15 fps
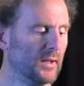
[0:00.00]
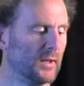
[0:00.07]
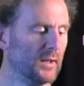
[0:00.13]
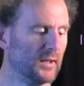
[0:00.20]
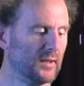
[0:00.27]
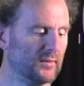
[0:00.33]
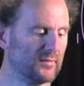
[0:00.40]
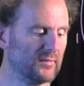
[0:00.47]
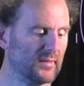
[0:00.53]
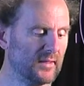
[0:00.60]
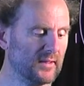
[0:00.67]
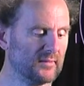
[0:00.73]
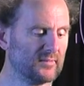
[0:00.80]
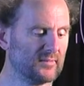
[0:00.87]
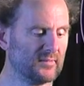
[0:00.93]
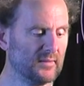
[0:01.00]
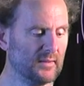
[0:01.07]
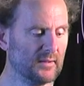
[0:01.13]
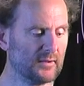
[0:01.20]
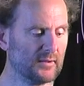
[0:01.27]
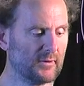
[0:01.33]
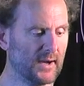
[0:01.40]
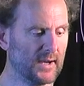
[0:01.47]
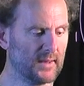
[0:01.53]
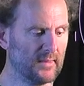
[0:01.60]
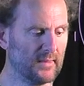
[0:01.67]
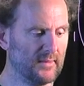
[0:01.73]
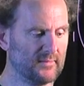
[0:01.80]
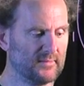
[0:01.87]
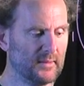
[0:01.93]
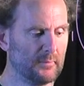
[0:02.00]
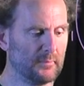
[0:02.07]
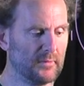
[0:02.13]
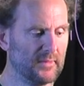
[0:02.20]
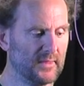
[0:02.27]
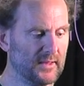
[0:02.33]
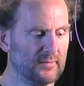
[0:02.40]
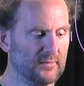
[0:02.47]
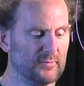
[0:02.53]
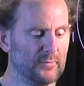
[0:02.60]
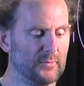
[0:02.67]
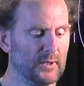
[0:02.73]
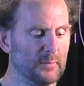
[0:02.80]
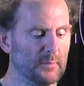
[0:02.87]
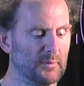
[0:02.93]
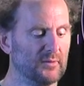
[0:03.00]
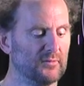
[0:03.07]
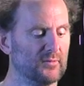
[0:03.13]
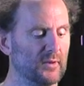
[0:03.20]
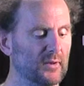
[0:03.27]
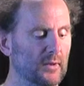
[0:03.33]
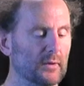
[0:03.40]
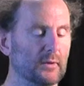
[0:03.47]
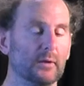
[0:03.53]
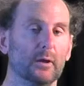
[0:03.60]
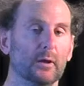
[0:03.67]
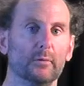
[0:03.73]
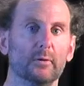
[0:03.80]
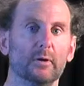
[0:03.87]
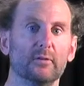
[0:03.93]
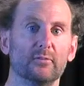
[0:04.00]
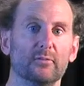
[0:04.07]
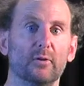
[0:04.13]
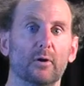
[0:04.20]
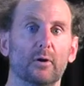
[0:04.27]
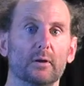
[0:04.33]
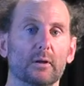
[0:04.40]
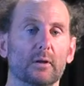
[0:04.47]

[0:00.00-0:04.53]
Is this greater than the sum of these two numbers? No, it's not.